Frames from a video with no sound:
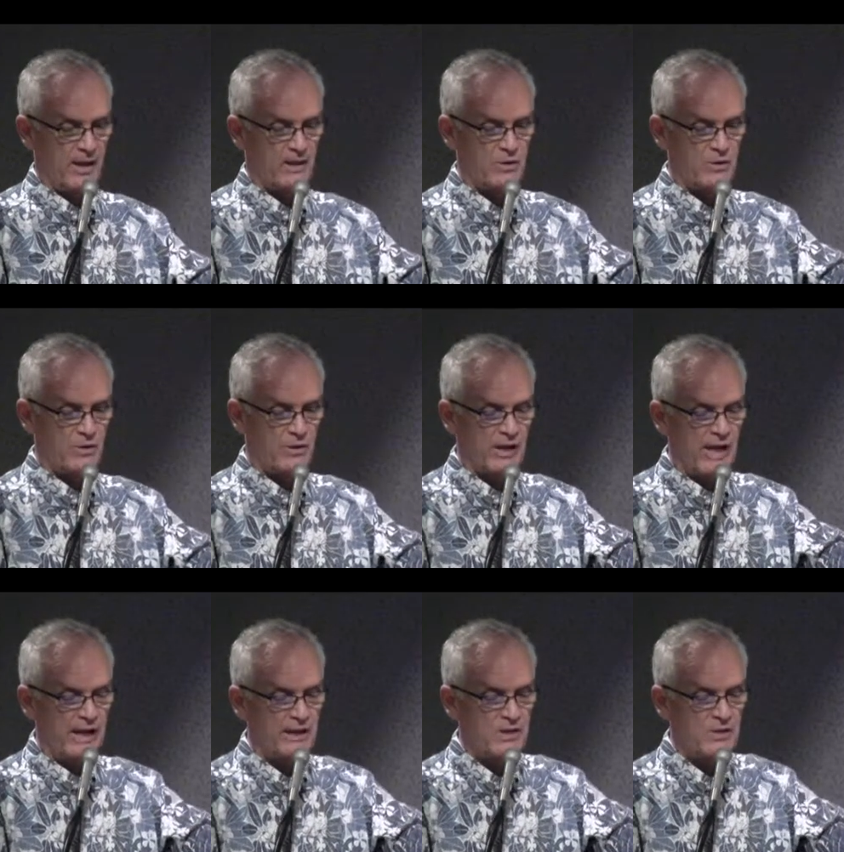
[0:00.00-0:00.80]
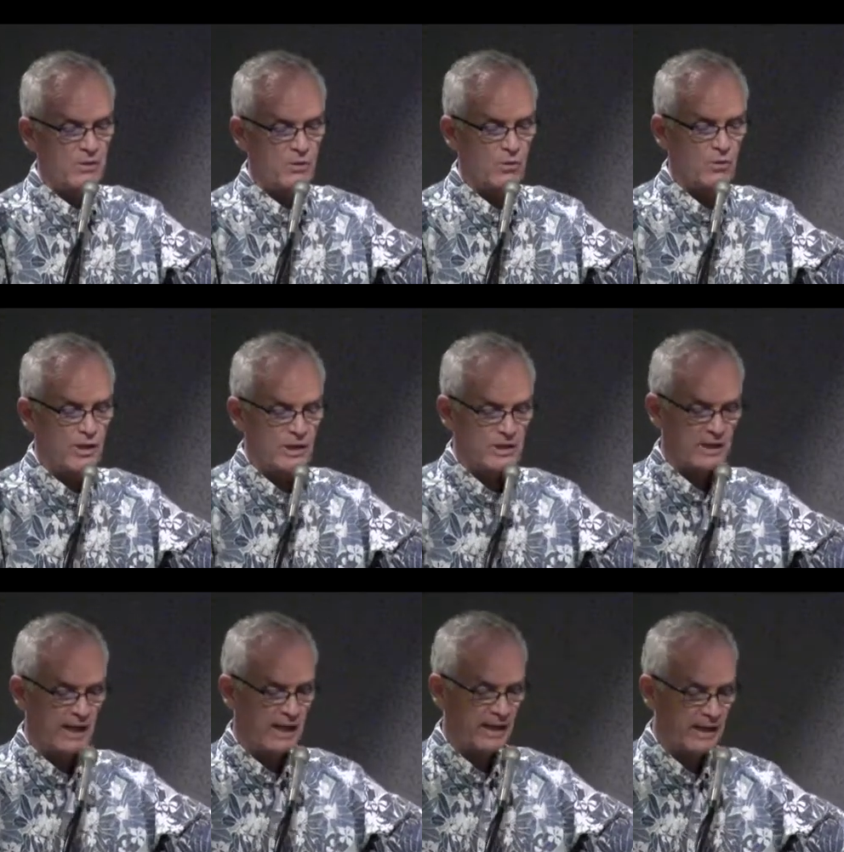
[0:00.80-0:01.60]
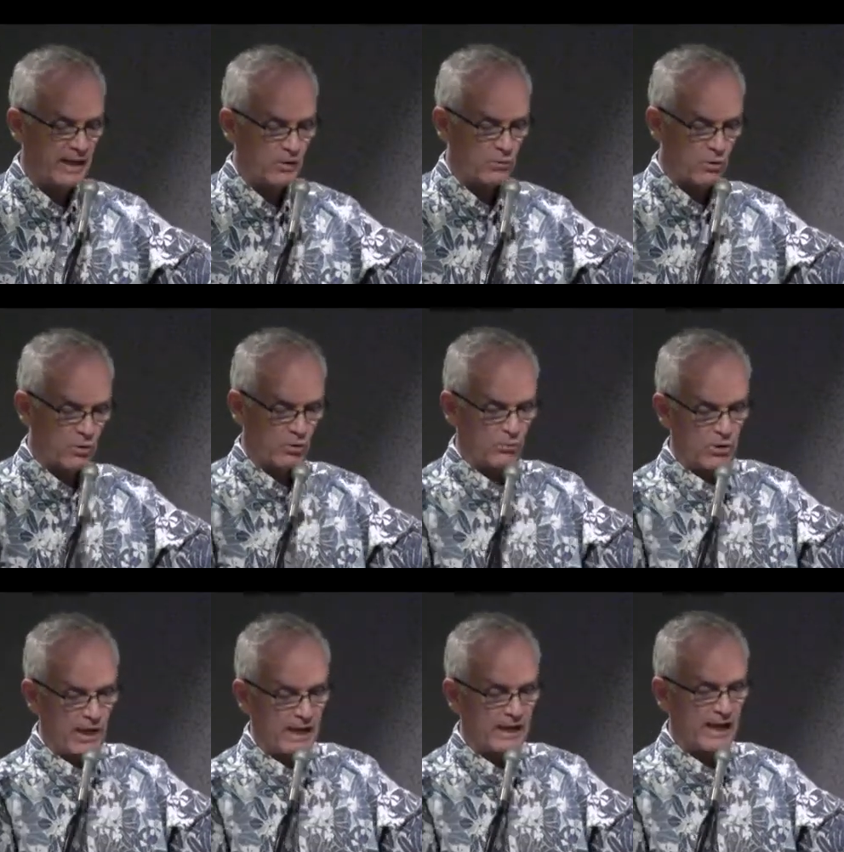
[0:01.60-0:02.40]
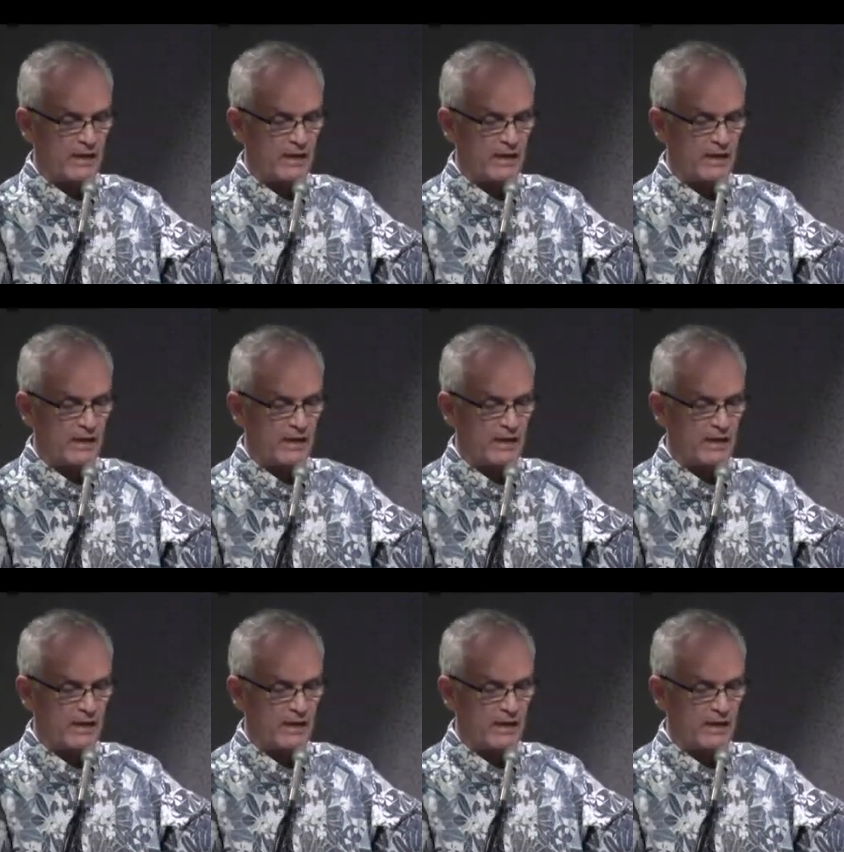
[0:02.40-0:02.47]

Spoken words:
So that is always, I think, worthwhile.